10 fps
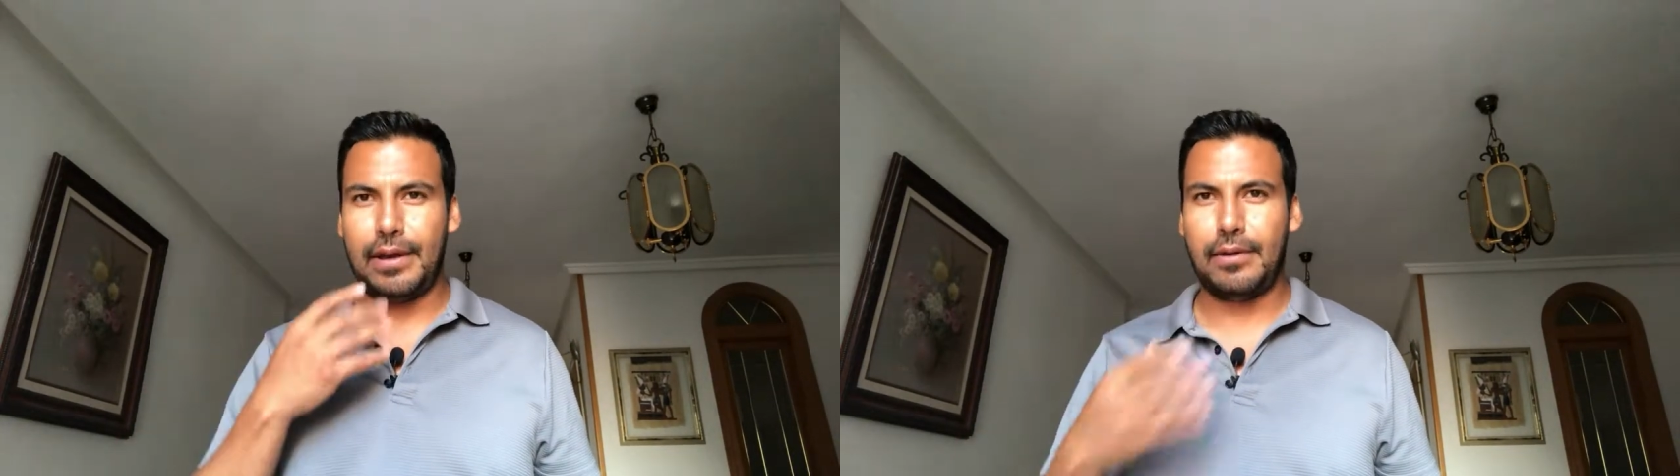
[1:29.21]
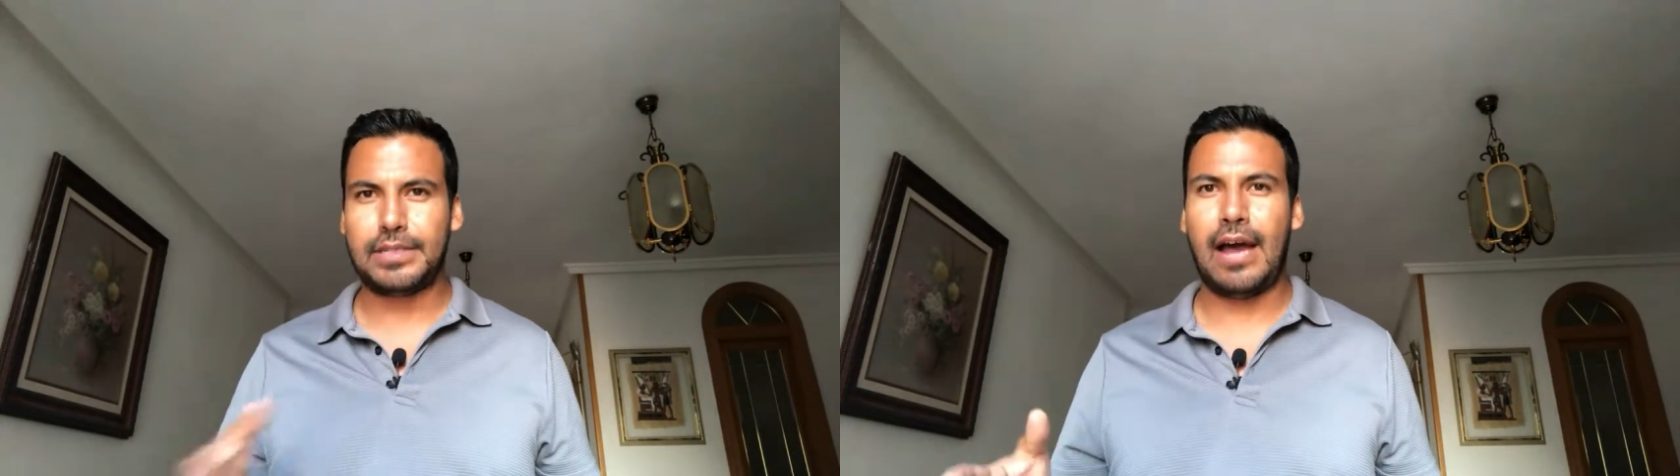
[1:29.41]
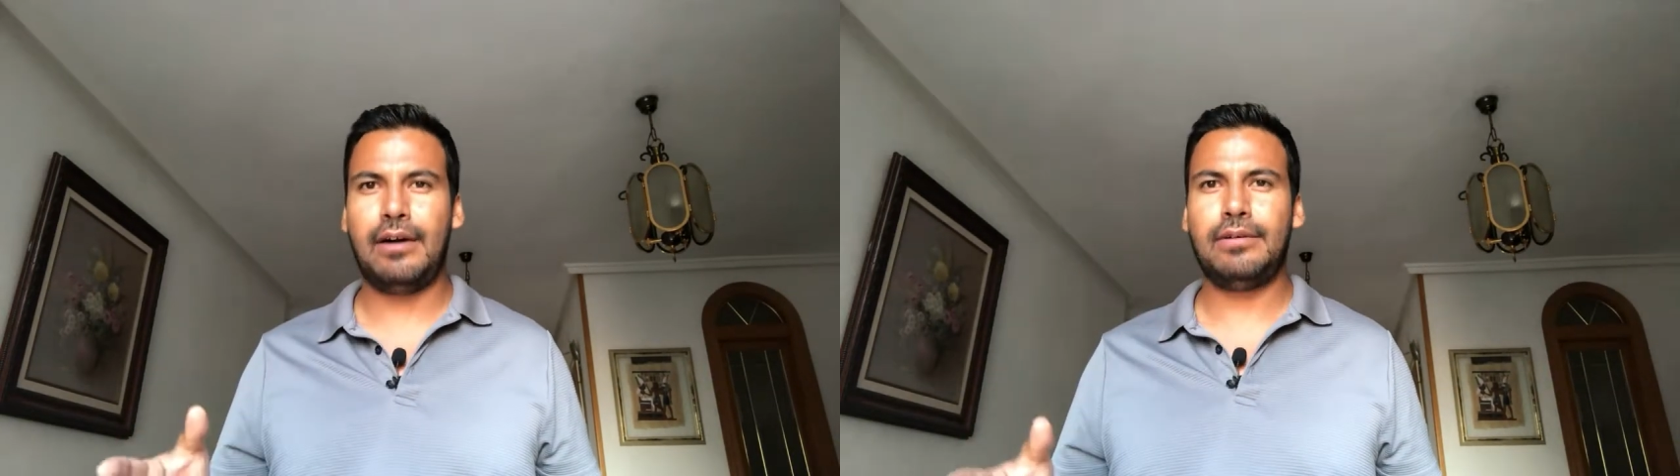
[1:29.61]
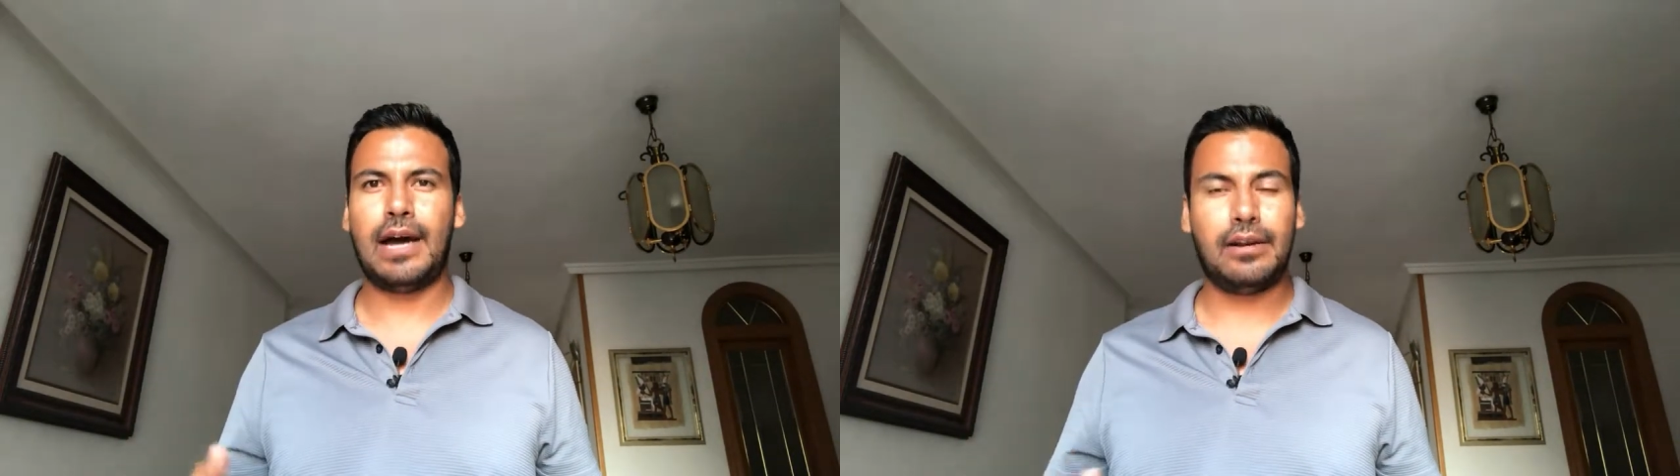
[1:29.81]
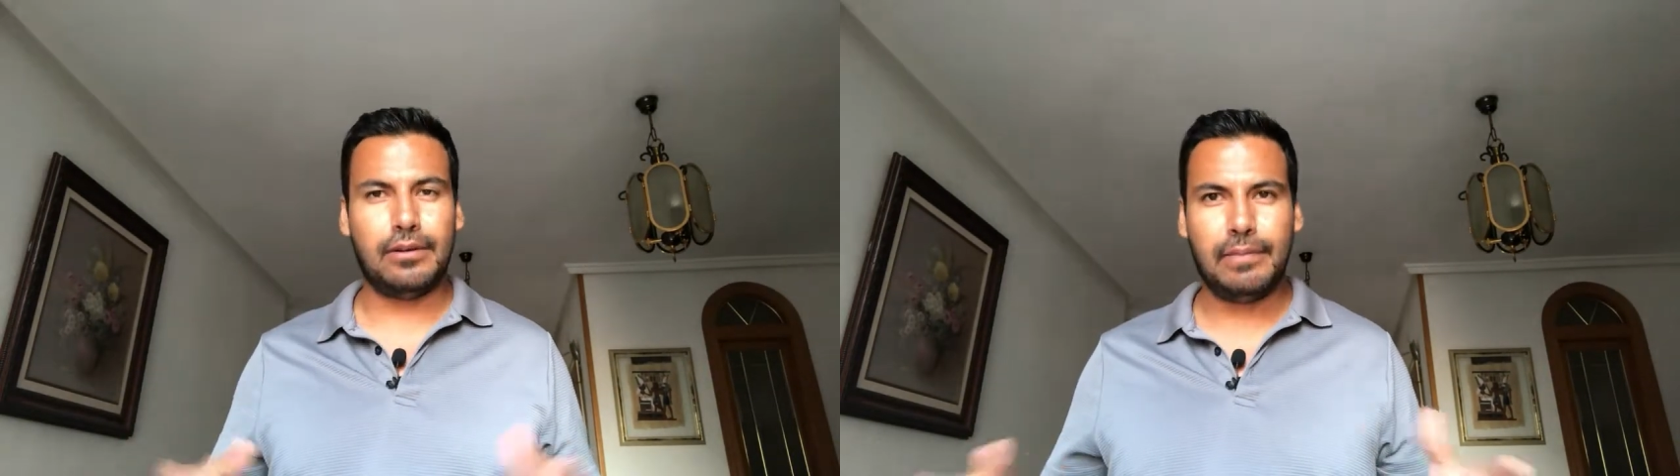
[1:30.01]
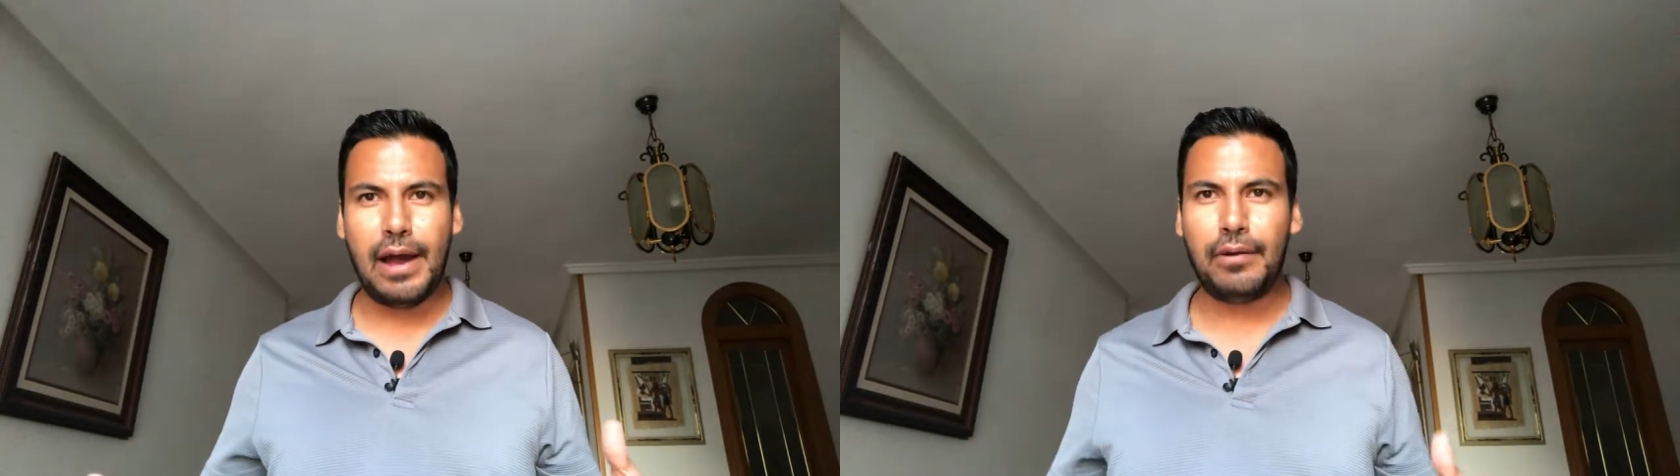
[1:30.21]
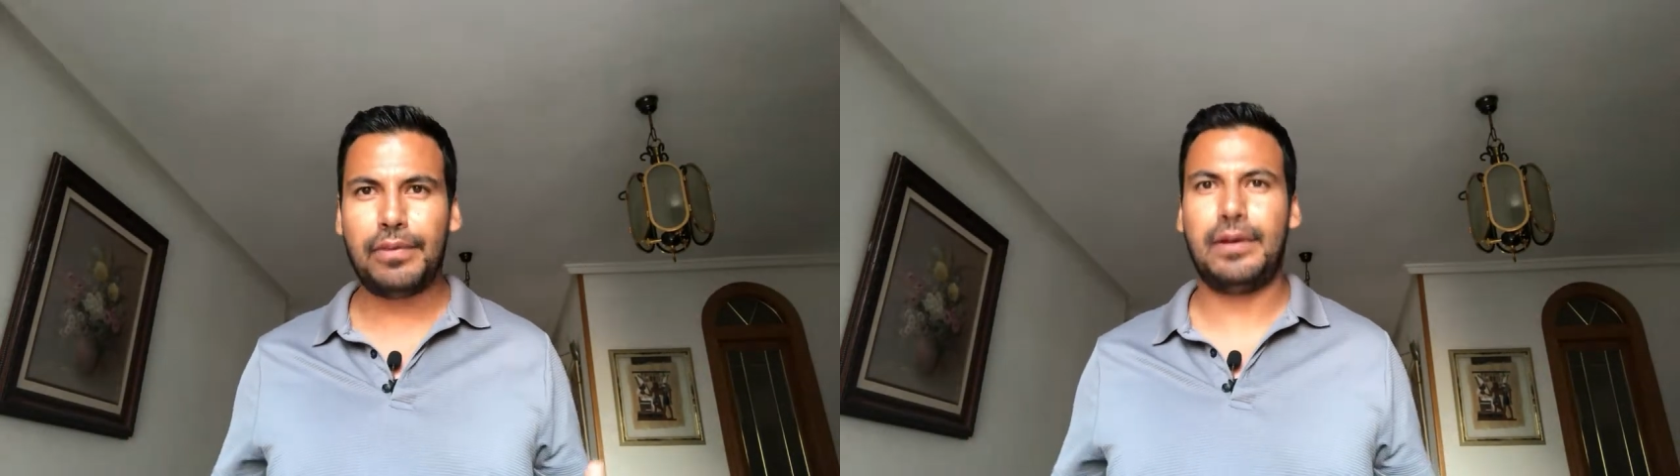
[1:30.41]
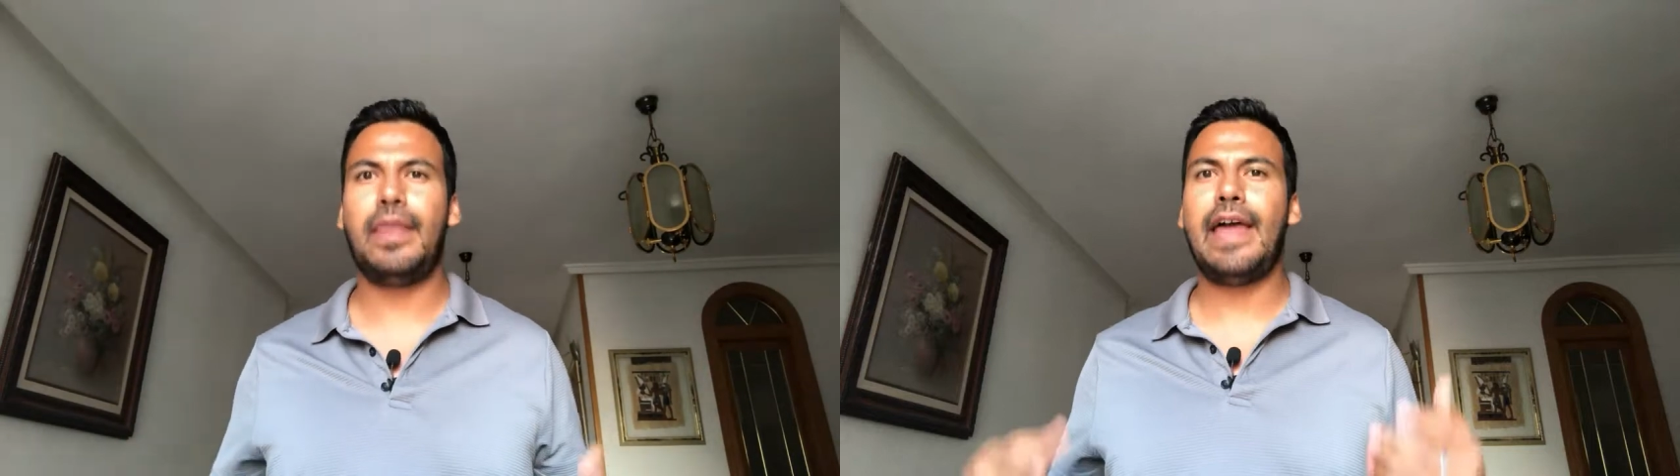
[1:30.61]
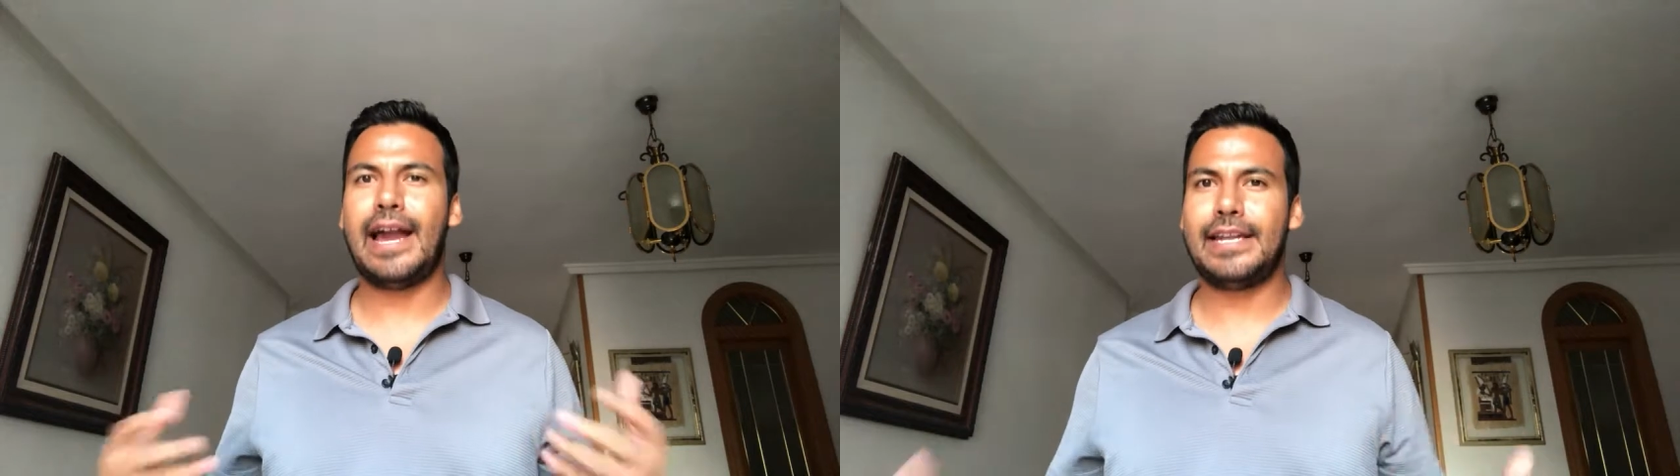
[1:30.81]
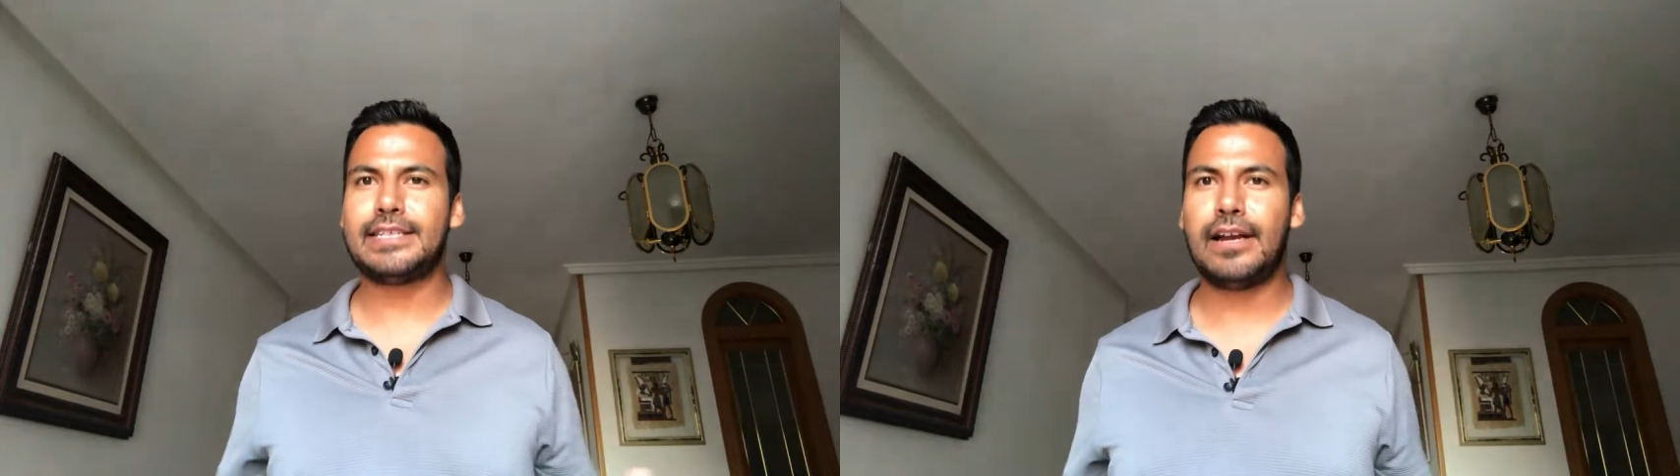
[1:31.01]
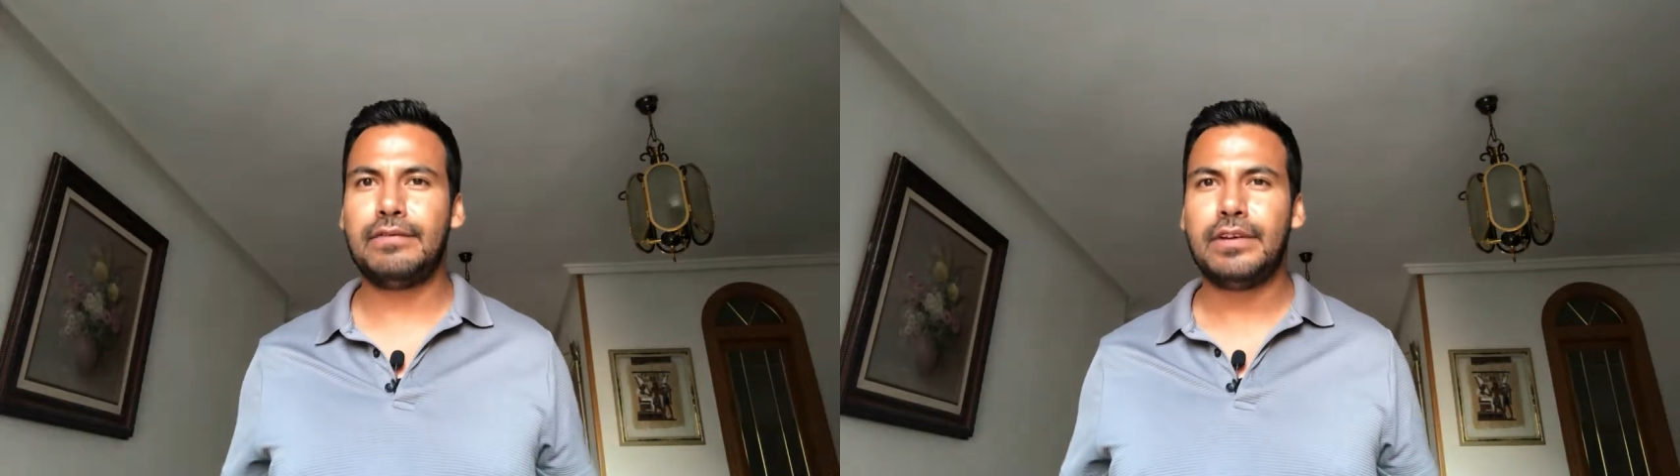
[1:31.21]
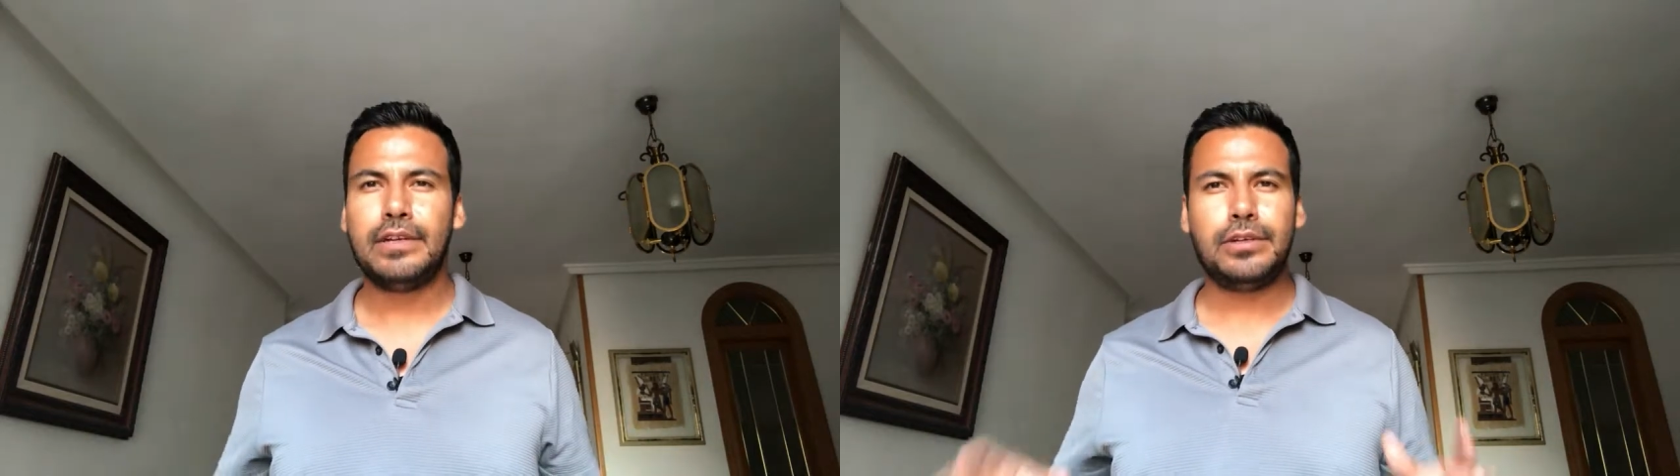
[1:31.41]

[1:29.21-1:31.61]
goes out of your mouth, that kind of stuff.